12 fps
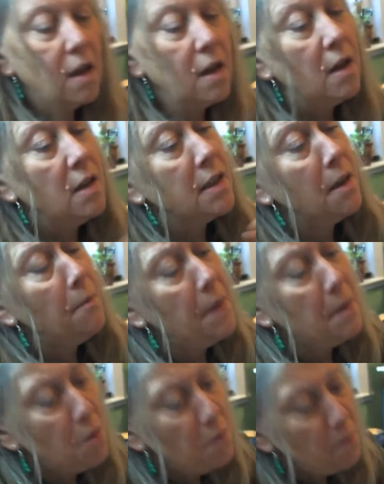some
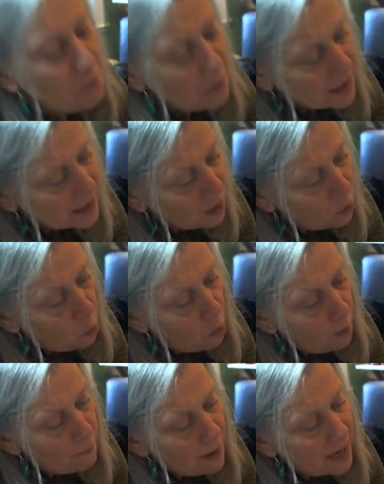people might say, oh,
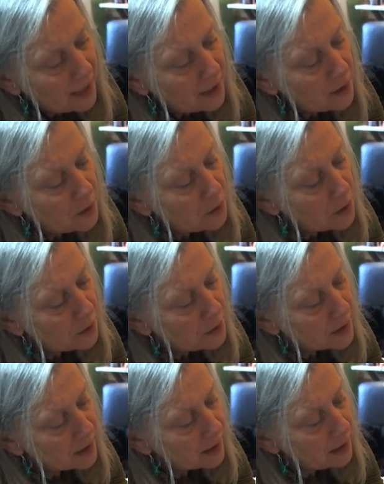what pen are you
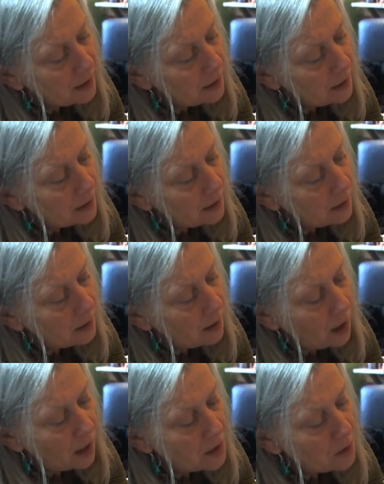using?
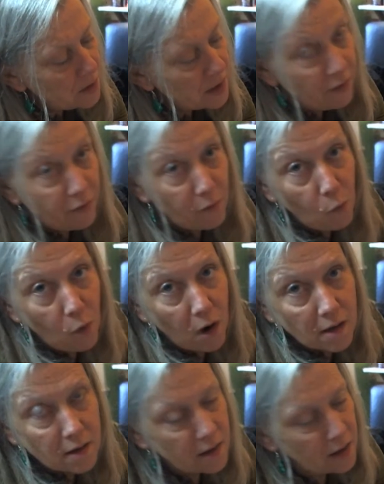I use different
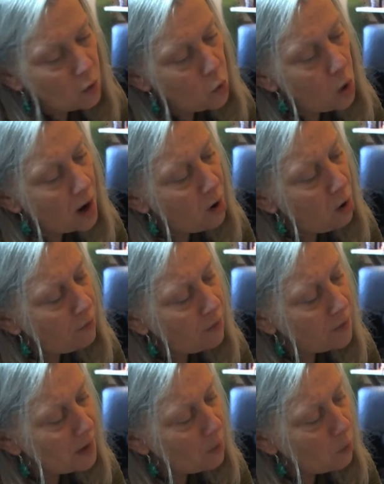ones, and quite
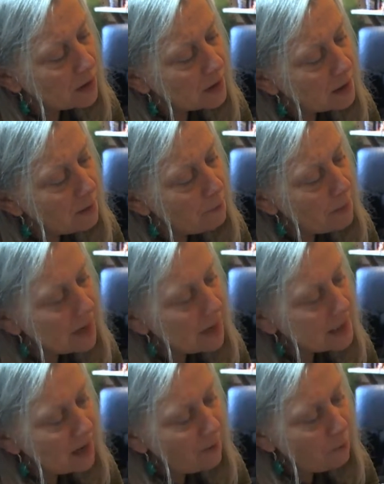often they're ones that
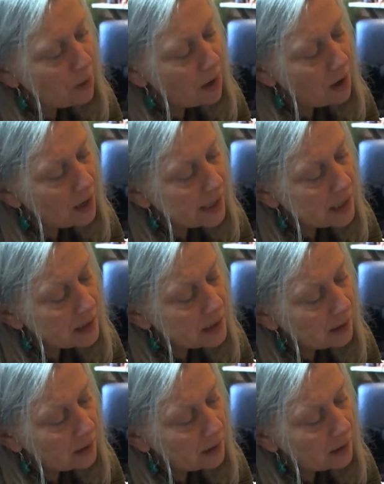Ben's left behind.